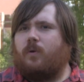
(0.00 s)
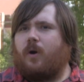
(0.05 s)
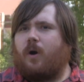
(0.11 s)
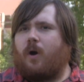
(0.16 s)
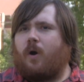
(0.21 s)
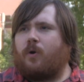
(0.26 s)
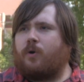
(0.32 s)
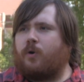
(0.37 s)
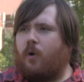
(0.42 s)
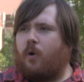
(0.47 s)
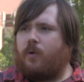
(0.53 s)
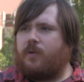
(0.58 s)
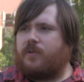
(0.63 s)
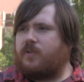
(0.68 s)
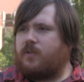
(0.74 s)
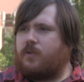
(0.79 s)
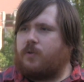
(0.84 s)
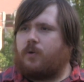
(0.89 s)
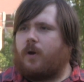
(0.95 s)
our goal
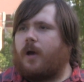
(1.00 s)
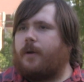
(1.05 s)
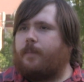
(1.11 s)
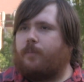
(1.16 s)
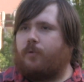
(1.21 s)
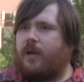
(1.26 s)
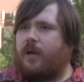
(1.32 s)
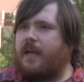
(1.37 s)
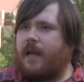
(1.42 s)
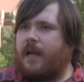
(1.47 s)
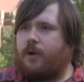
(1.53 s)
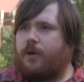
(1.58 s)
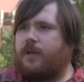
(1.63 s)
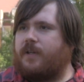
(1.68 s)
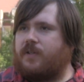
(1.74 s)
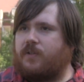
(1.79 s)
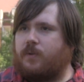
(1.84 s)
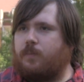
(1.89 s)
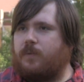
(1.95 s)
is to try to bring
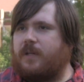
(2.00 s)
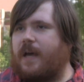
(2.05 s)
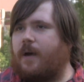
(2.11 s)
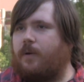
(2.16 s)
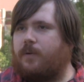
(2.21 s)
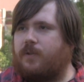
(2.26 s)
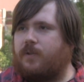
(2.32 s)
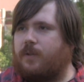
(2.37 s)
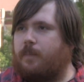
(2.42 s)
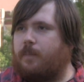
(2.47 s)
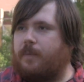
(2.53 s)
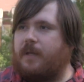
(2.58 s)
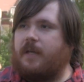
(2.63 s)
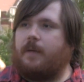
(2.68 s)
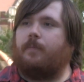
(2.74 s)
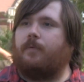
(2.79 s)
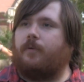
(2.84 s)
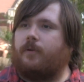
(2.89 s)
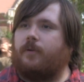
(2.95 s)
anarchism down to the
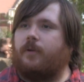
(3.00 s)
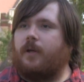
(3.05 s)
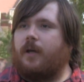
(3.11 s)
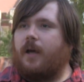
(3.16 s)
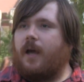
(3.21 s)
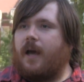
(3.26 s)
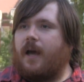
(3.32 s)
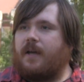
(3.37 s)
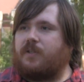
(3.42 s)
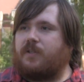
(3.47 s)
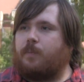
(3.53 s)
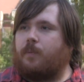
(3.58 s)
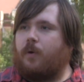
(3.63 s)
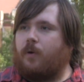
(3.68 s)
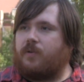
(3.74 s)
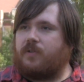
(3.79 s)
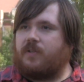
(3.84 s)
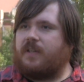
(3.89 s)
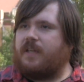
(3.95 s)
people, as
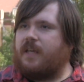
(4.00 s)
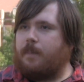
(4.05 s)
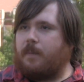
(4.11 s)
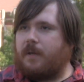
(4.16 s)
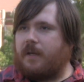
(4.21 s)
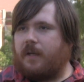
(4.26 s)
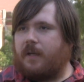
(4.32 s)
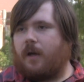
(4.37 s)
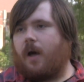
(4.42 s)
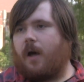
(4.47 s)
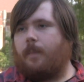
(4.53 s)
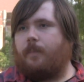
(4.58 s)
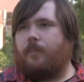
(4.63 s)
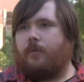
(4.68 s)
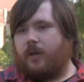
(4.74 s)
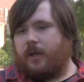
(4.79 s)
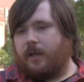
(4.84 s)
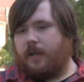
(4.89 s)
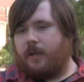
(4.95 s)
opposed to keeping it up
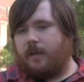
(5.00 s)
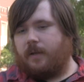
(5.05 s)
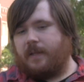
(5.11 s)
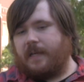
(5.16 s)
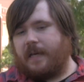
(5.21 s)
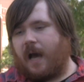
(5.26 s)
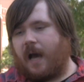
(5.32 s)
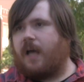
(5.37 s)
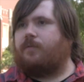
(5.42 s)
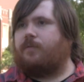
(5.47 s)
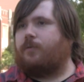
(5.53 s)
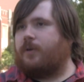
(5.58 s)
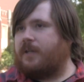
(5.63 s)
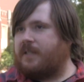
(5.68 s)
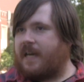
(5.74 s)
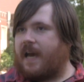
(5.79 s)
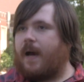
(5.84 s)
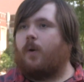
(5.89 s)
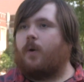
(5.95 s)
in the
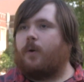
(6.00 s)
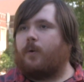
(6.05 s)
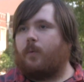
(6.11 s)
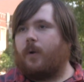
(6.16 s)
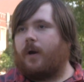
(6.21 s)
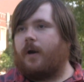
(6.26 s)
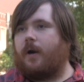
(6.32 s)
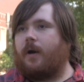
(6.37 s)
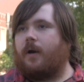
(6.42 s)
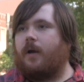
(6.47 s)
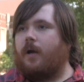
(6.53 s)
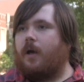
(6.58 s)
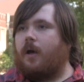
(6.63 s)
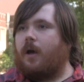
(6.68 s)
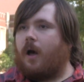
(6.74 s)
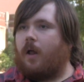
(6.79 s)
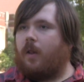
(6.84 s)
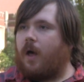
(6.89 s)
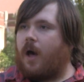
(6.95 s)
ivory tower, where
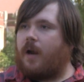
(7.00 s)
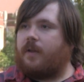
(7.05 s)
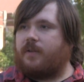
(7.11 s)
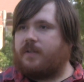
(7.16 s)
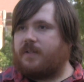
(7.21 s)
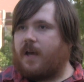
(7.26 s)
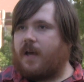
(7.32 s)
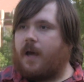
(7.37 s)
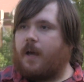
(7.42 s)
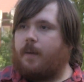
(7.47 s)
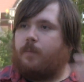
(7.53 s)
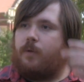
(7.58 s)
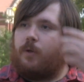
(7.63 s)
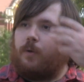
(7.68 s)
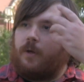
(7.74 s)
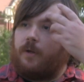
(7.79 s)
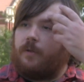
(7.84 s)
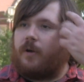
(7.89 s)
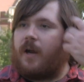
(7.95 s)
a lot of the time
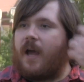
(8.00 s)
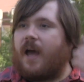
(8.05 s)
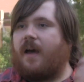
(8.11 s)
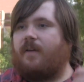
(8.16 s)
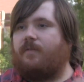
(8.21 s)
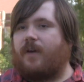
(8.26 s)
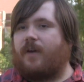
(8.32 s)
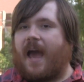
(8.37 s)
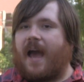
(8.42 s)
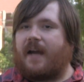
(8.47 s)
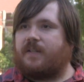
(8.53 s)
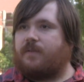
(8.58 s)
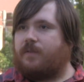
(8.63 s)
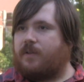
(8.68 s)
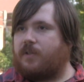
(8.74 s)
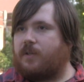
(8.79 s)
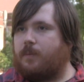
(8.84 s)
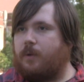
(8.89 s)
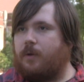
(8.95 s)
you either have
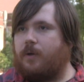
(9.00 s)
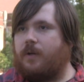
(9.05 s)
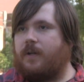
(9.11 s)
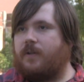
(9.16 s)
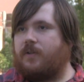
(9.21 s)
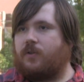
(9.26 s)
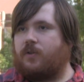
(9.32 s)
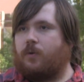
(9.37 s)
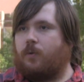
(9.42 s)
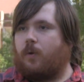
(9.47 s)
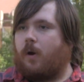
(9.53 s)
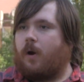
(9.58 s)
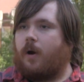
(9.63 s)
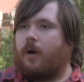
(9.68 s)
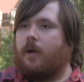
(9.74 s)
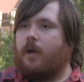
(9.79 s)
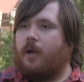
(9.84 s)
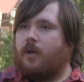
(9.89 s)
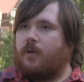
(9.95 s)
activist communities who
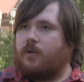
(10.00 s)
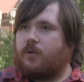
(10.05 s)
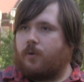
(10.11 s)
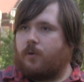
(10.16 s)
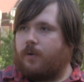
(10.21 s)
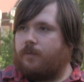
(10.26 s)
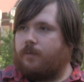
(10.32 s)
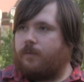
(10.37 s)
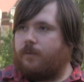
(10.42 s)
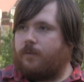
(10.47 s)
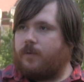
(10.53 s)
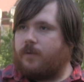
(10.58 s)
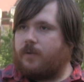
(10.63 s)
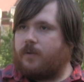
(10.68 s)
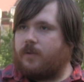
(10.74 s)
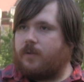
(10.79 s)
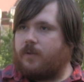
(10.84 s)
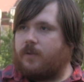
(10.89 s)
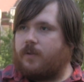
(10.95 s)
are sort of
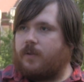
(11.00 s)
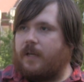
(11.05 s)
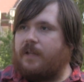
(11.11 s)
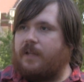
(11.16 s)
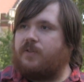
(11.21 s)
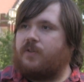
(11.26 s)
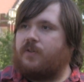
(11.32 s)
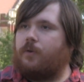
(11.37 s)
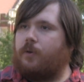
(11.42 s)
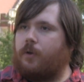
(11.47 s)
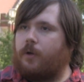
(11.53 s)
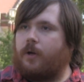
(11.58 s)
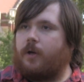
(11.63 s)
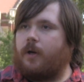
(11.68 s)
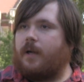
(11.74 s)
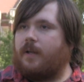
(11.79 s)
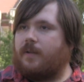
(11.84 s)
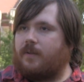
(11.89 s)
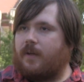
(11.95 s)

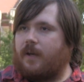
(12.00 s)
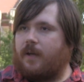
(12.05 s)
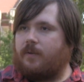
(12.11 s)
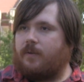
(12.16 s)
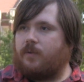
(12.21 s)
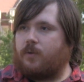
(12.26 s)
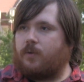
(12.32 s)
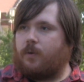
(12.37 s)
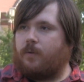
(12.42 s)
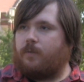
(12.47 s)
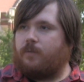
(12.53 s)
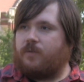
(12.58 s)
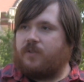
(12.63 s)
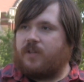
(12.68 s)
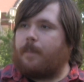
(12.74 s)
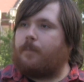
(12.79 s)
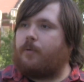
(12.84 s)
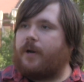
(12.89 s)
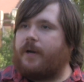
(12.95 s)
insular and sort of
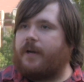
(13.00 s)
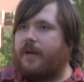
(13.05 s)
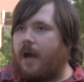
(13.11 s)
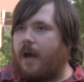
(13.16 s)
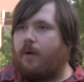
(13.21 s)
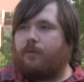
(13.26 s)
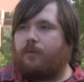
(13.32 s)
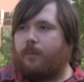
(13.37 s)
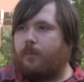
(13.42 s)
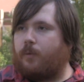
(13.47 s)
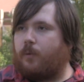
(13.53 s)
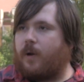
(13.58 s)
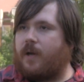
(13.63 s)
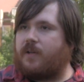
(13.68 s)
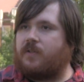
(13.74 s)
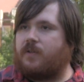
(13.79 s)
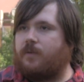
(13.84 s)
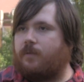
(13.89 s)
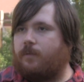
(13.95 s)
separated out from the
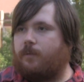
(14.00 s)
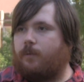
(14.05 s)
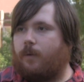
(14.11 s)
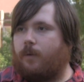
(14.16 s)
rest of